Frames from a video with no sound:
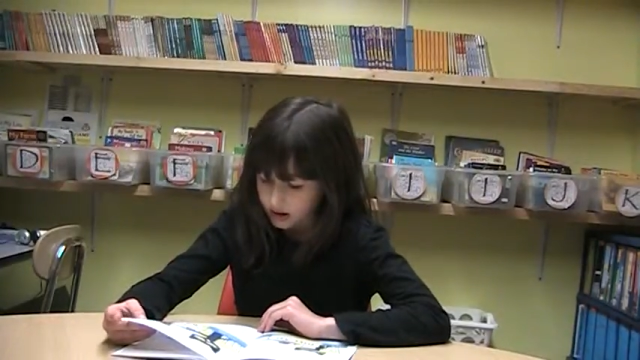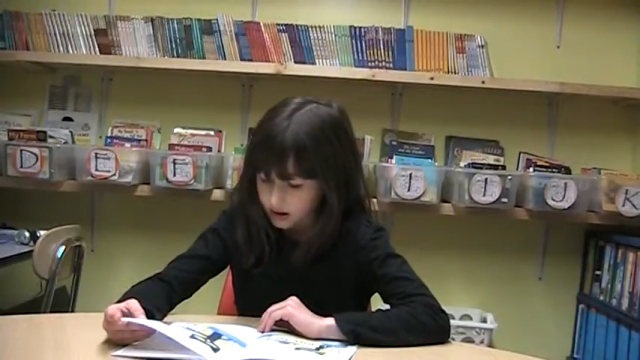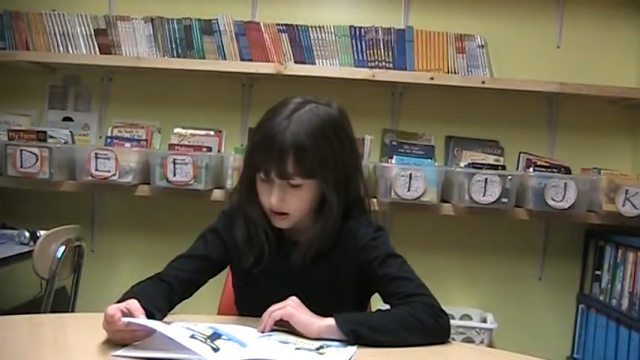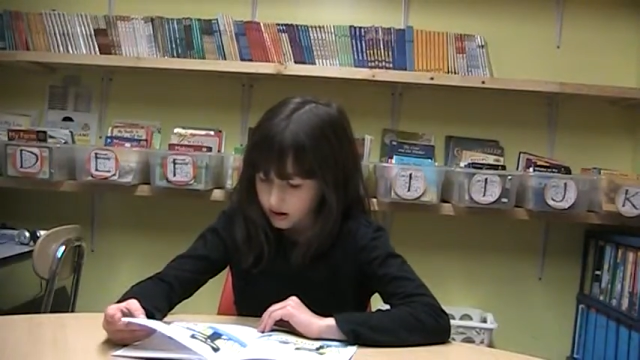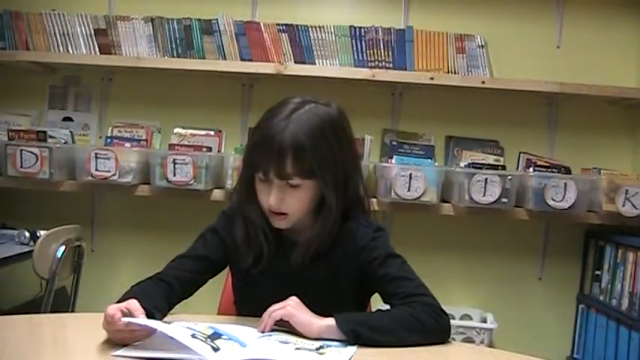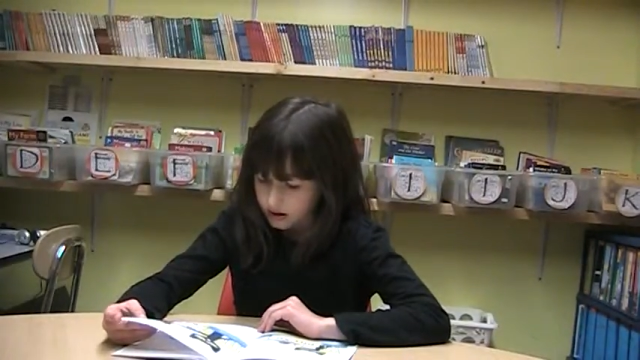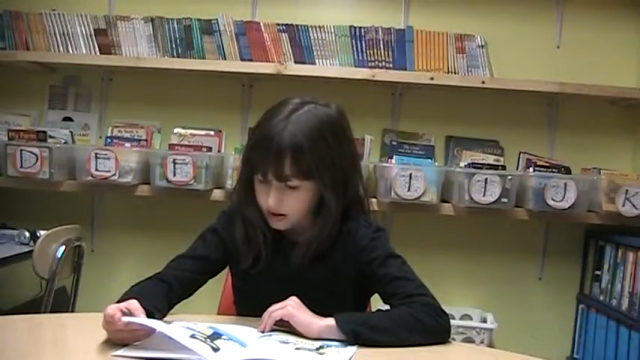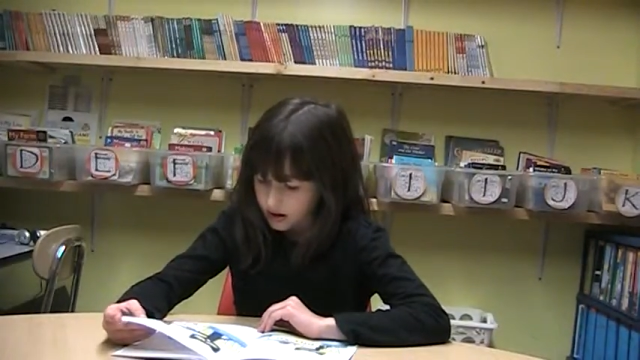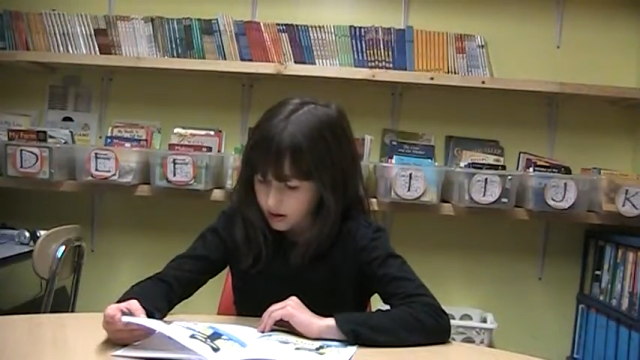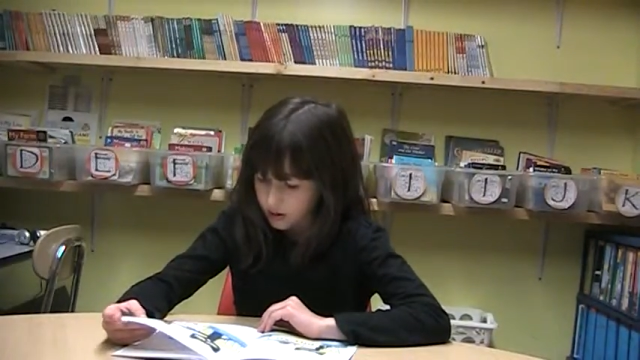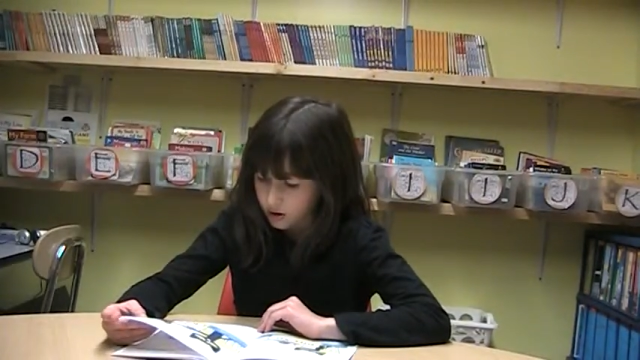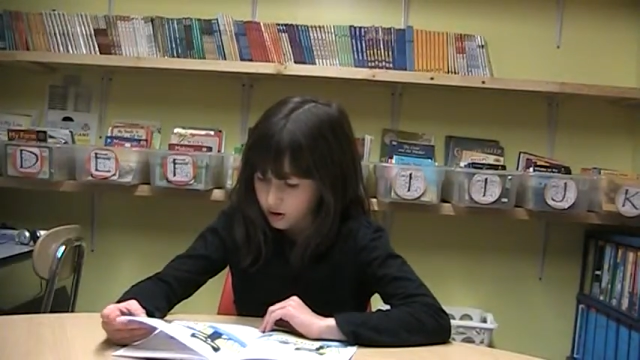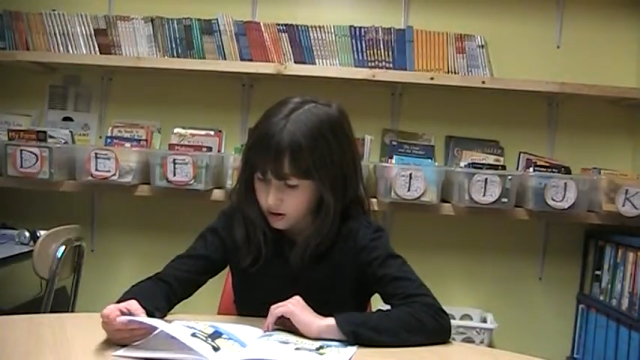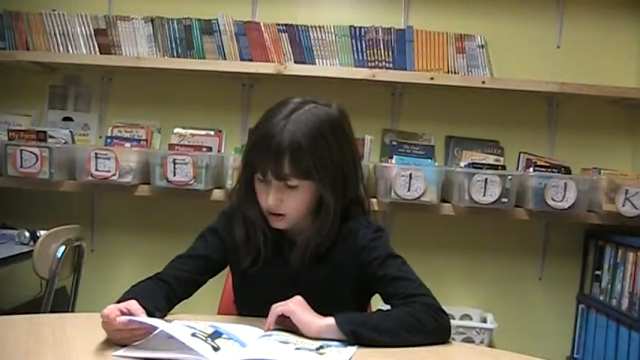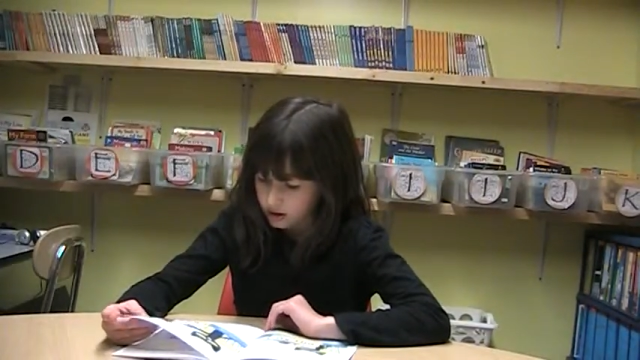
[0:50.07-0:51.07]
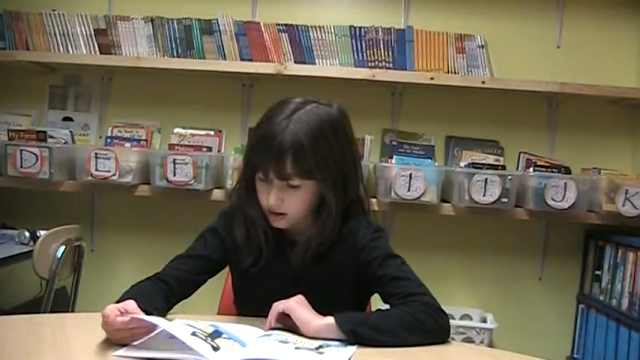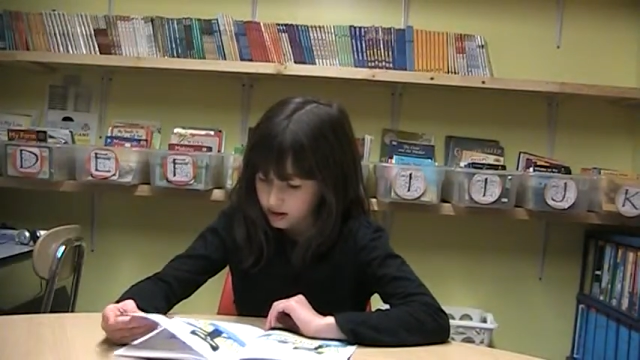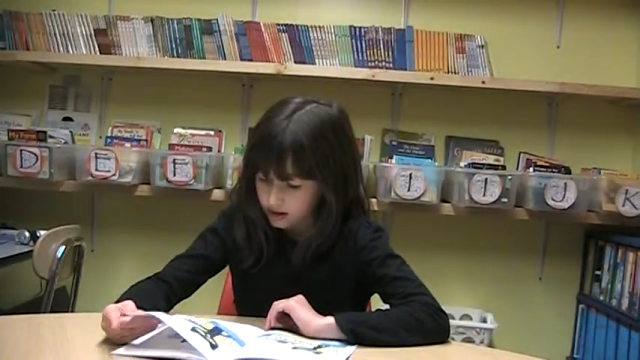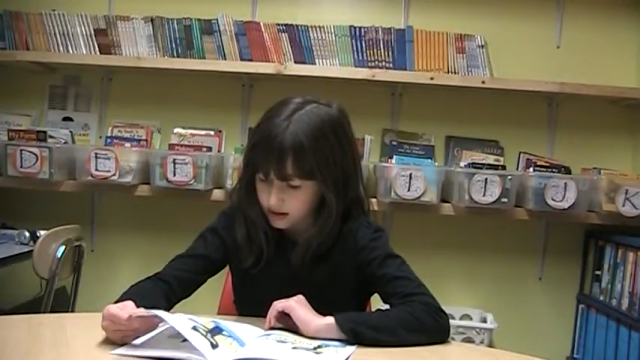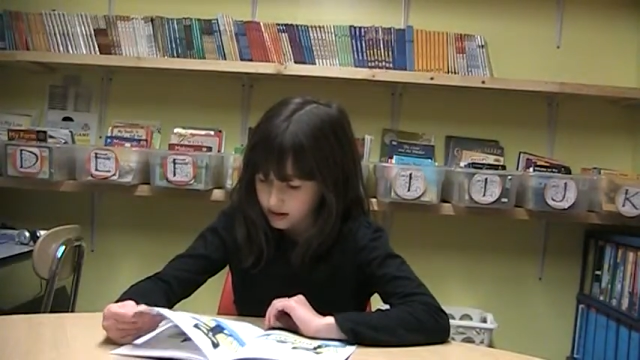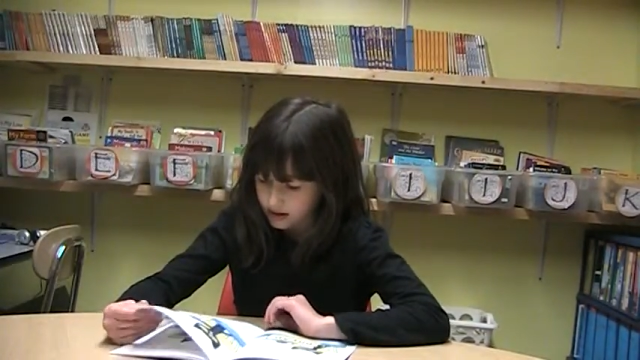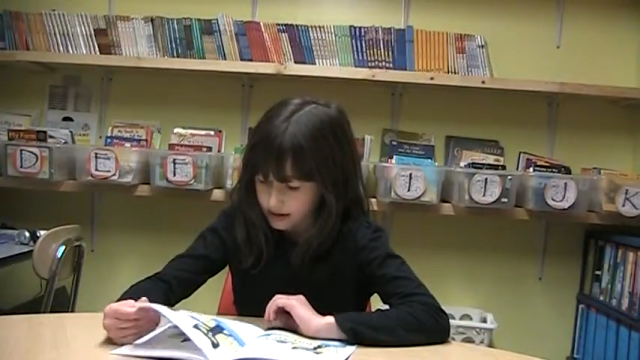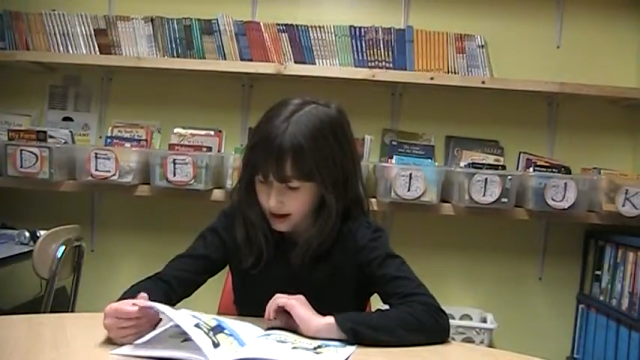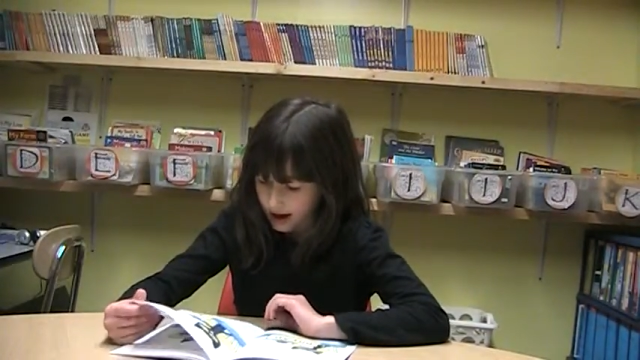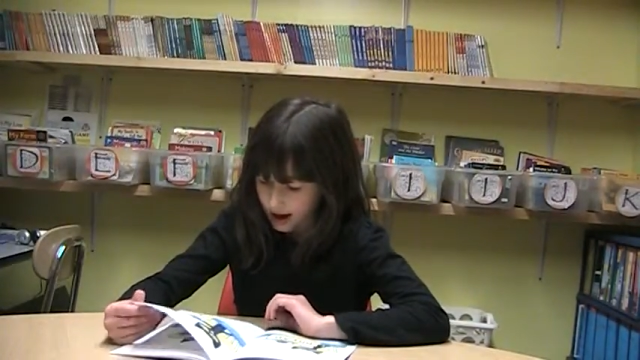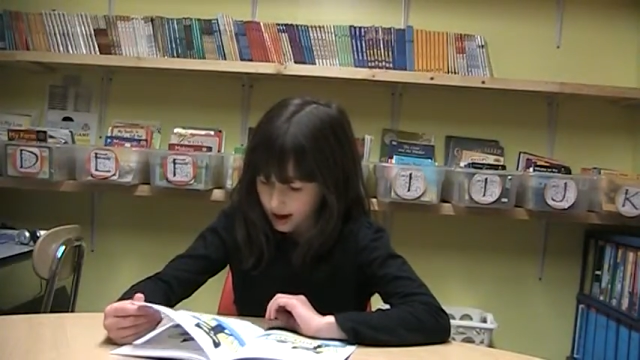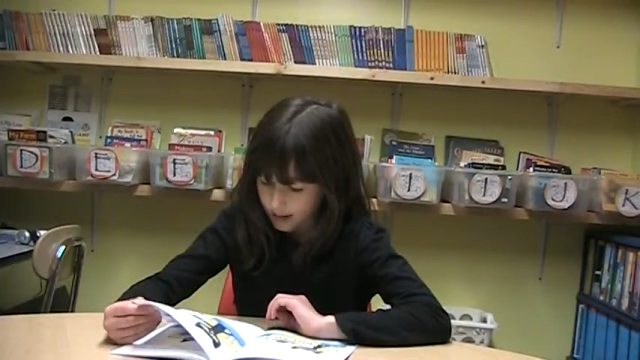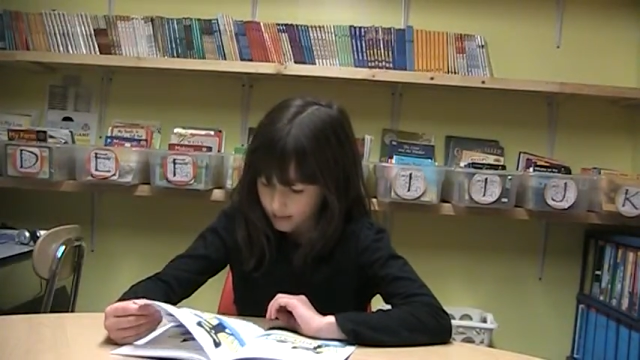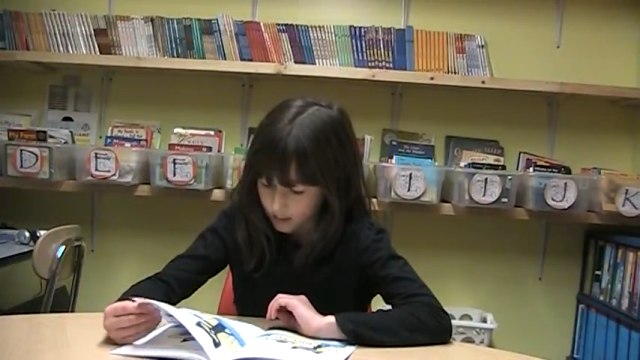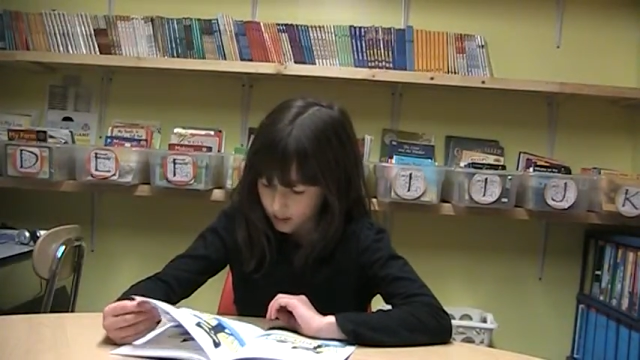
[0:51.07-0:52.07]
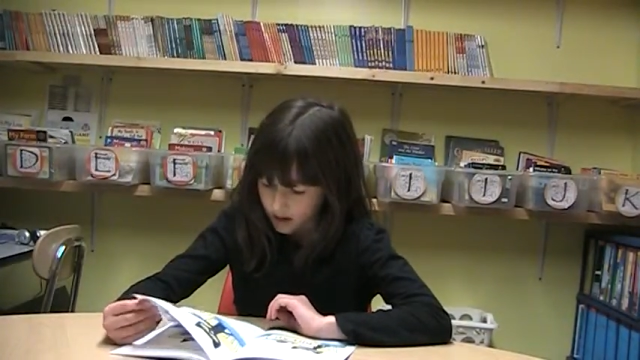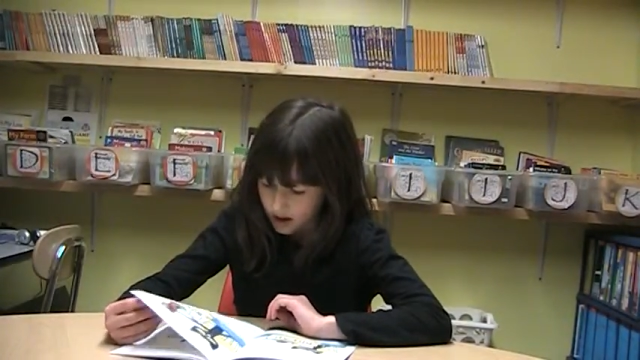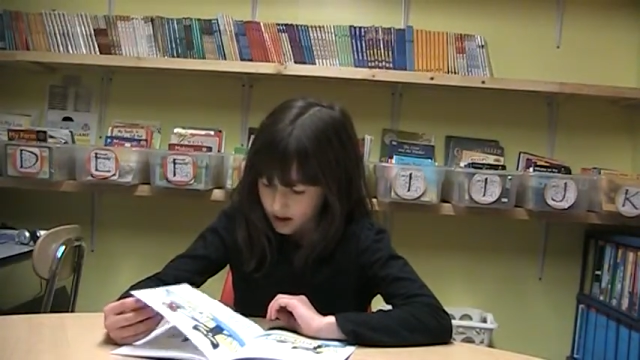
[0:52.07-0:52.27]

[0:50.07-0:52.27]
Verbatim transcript: His sandwich needs an apple.